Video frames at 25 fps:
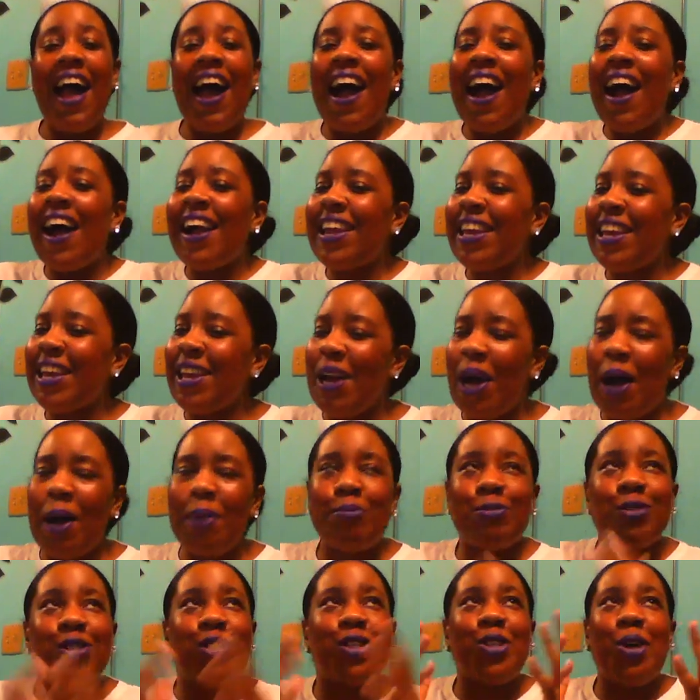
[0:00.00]
I can't,
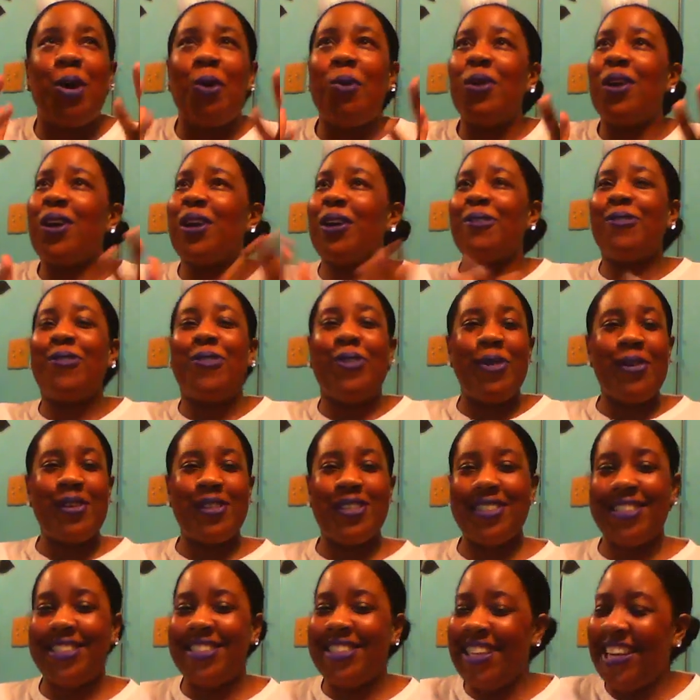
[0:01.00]
I'm so looking forward
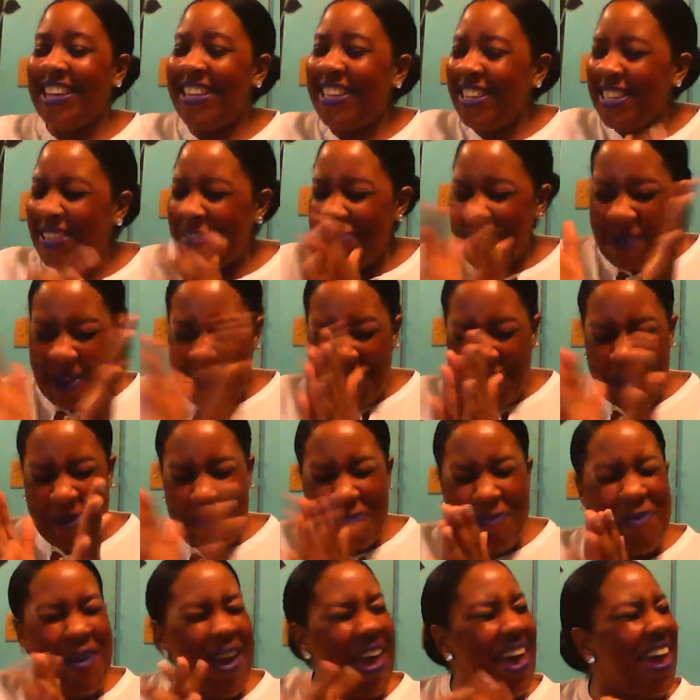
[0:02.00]
to seeing the month of
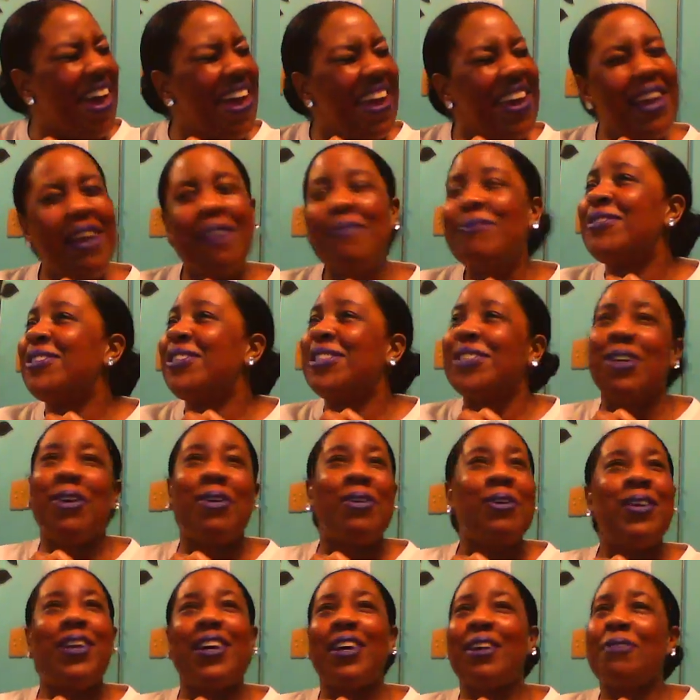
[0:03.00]
May. I'm
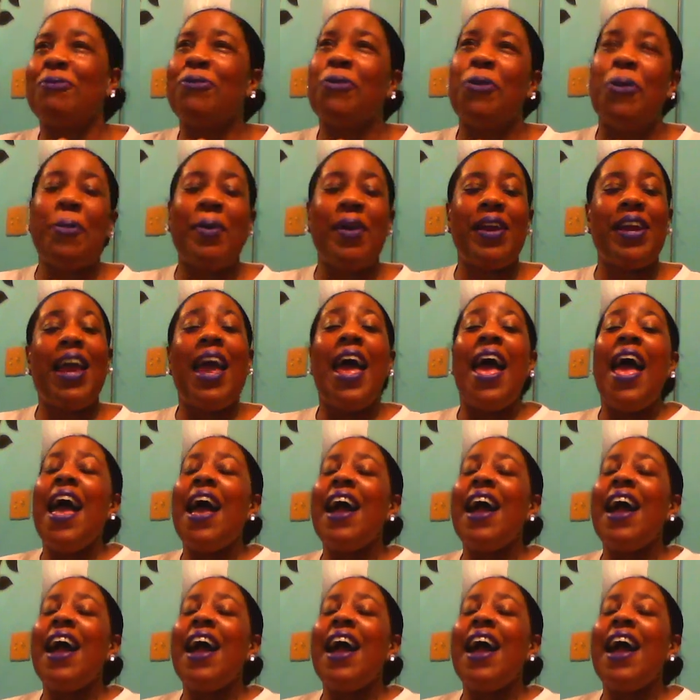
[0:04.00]
so looking forward.